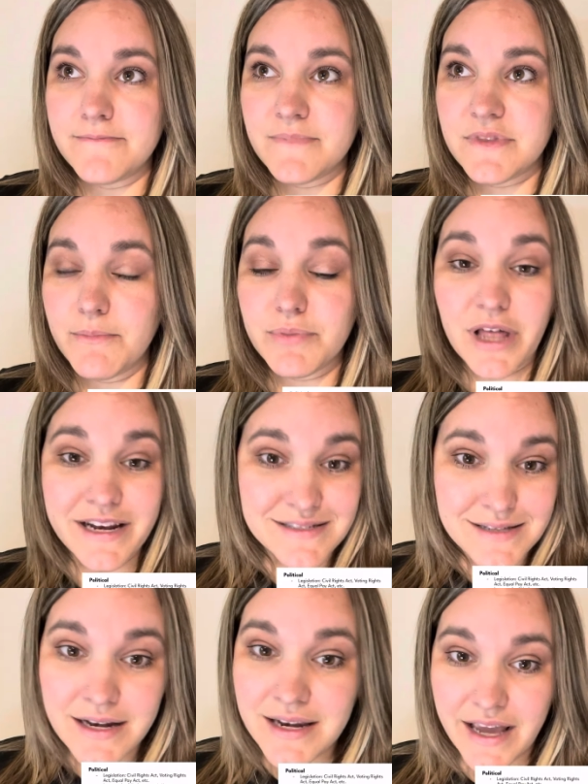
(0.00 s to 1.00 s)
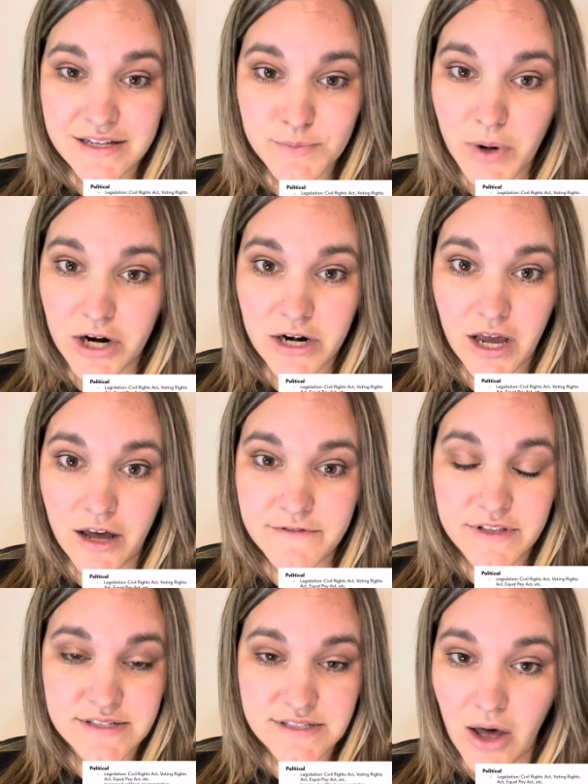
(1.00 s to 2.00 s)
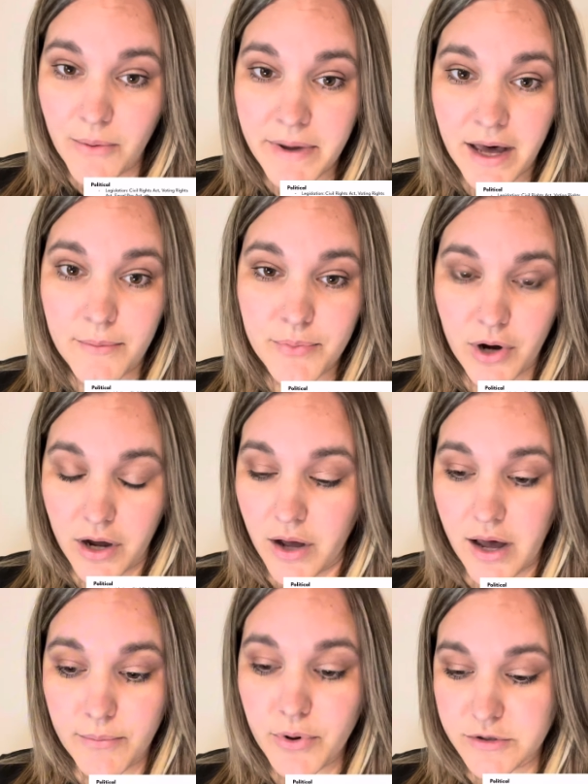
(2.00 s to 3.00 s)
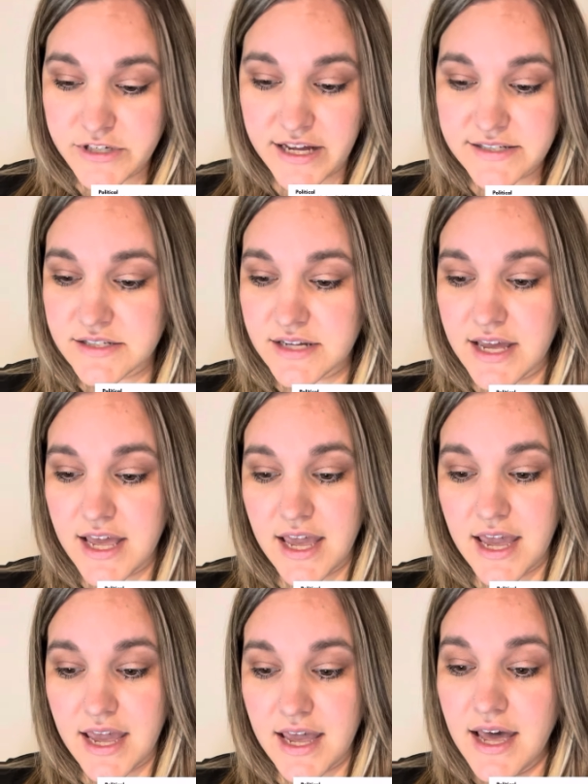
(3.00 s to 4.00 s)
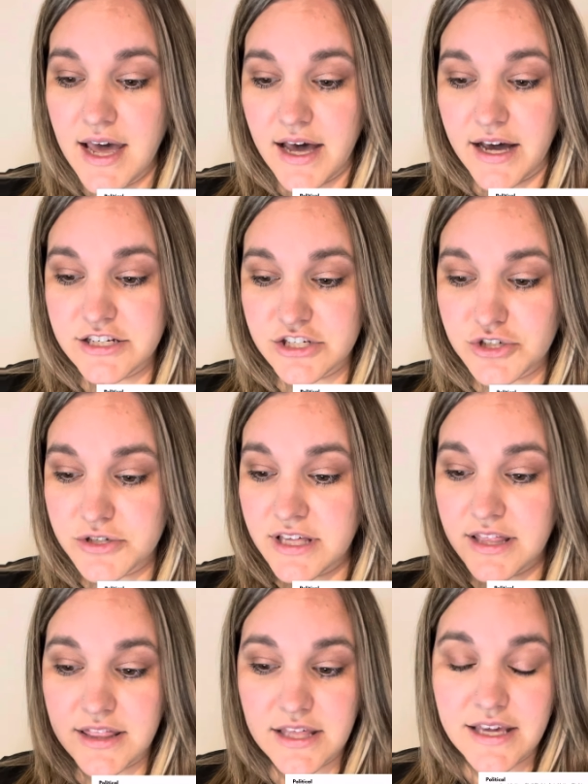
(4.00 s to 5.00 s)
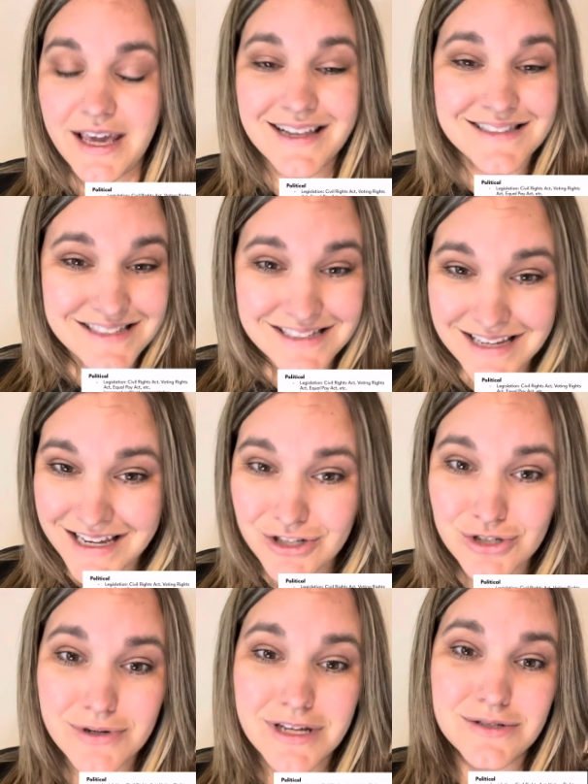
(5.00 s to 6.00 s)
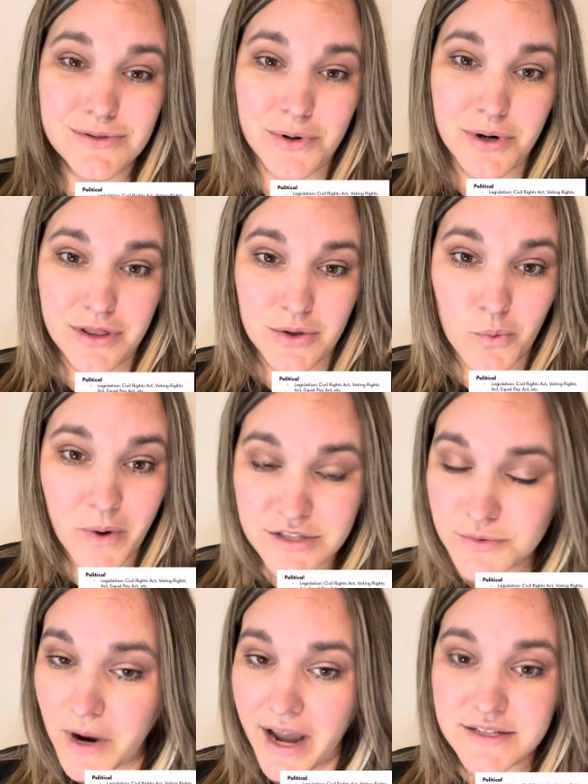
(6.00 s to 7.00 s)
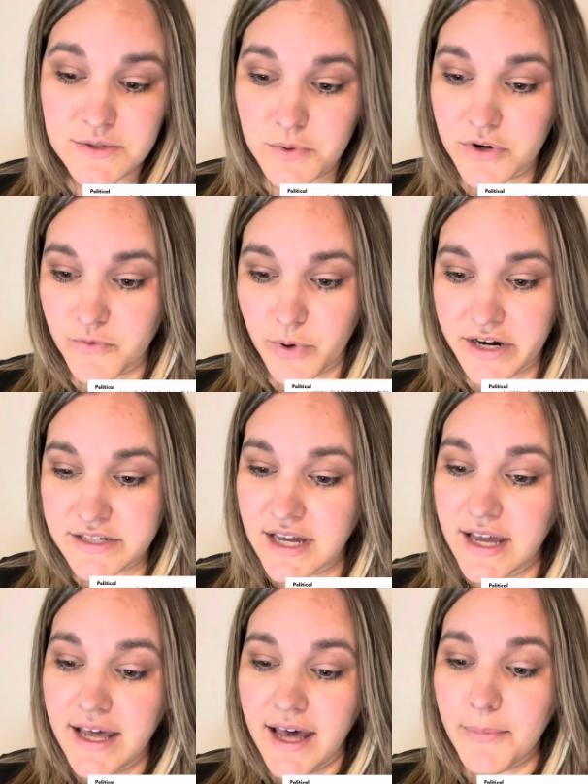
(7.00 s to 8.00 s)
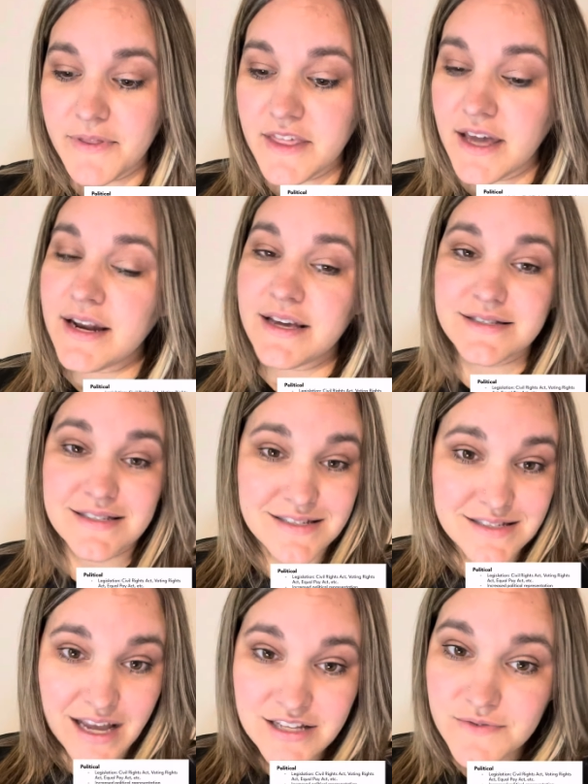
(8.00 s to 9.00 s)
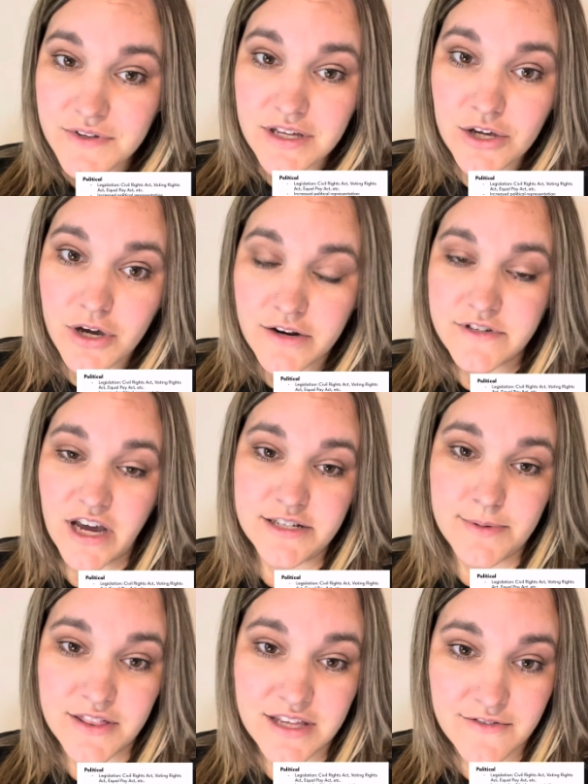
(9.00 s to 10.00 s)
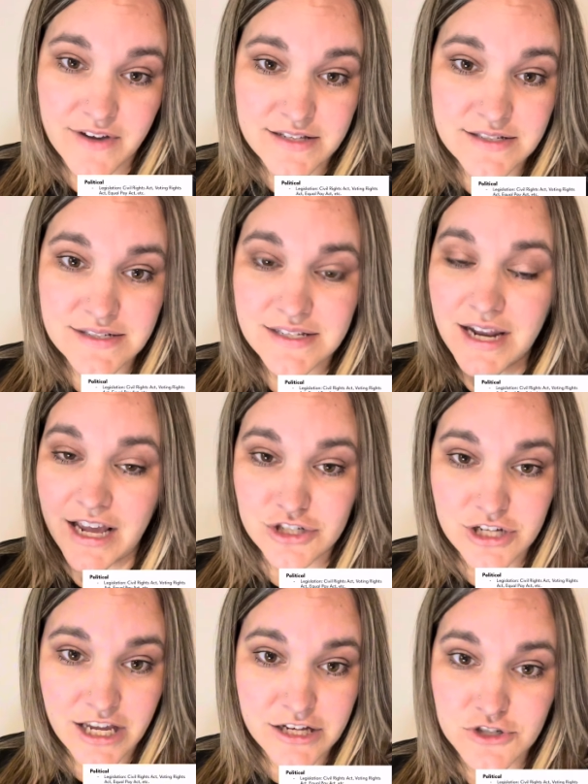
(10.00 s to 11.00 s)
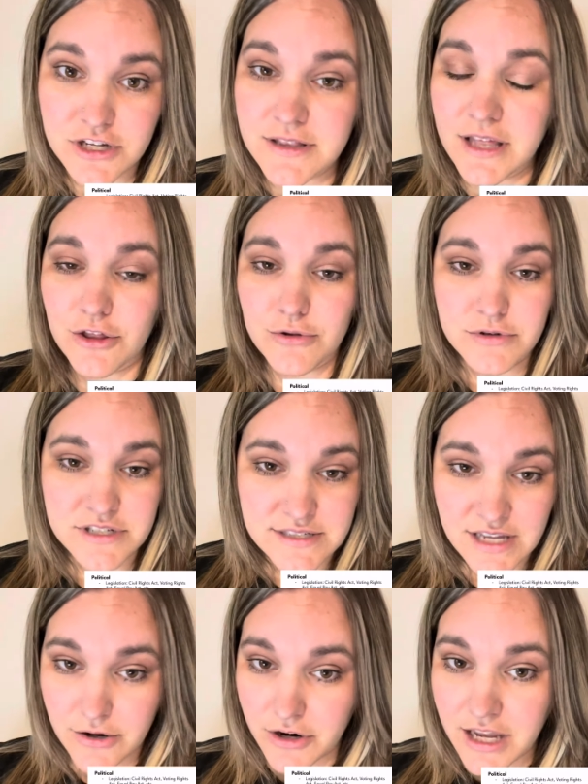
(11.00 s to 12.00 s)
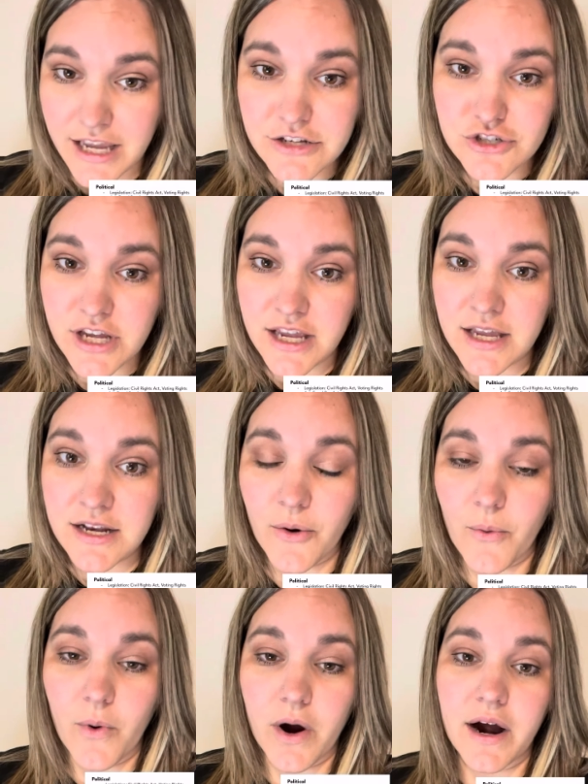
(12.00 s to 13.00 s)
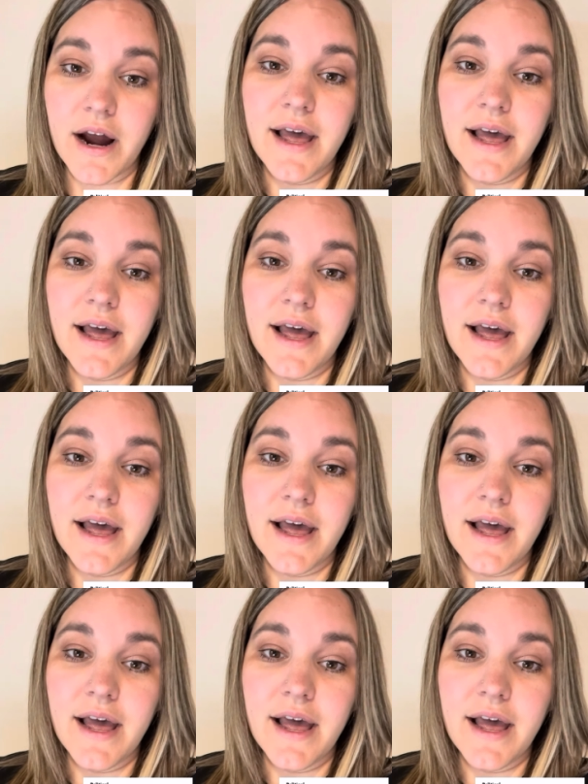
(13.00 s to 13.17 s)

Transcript: Bloody Sunday as part of the Selma protest. Additionally, the Kent State shootings or the Watts riots would have worked. But then successfully, you could have talked about the advances in education, like through desegregation or